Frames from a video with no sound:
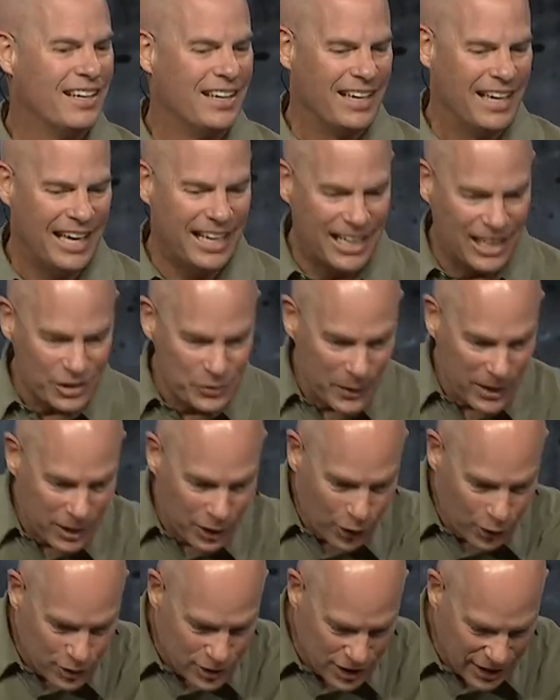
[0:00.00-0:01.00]
And as we
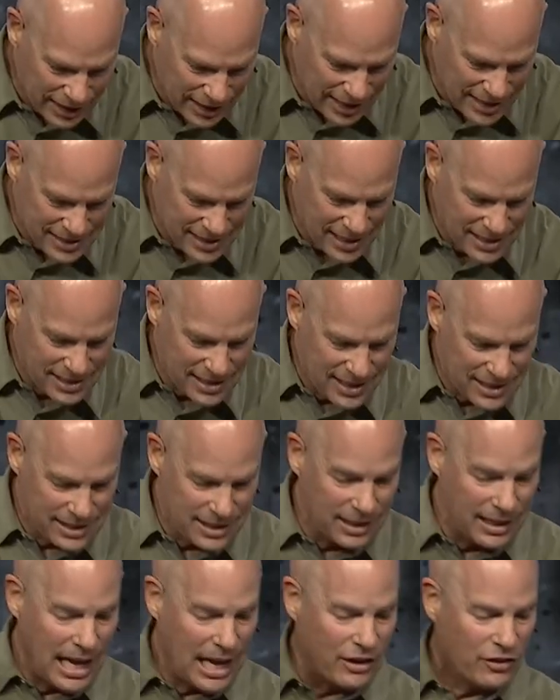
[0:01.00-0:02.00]
close, look at, he says this, the
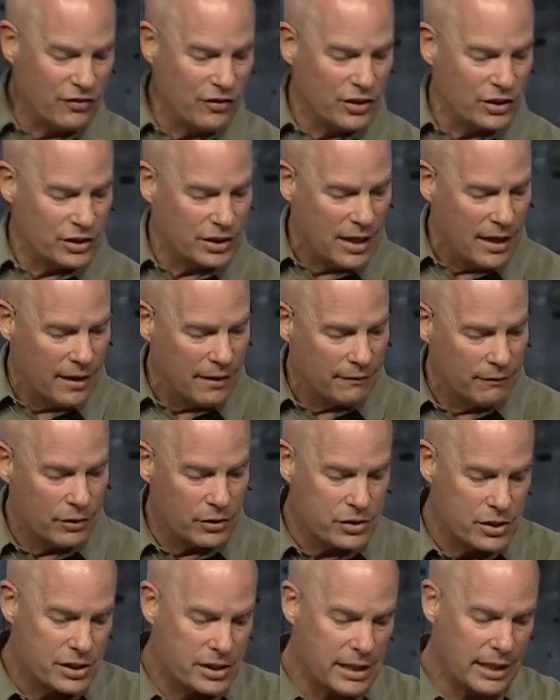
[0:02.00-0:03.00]
last verse,
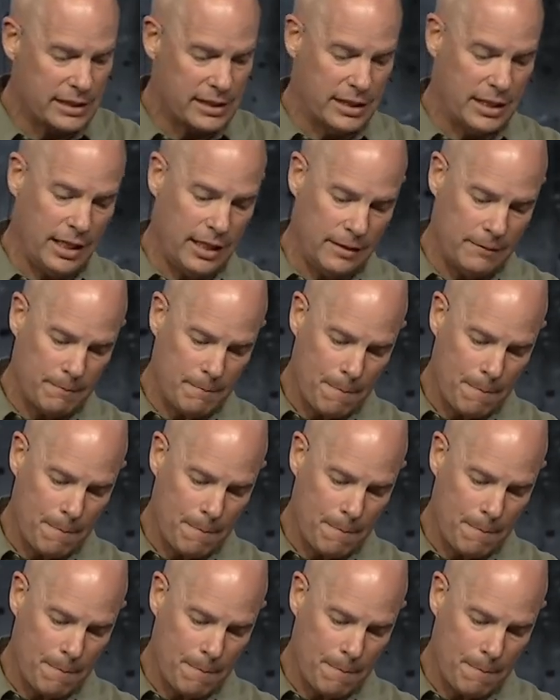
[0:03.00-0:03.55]
verse 16.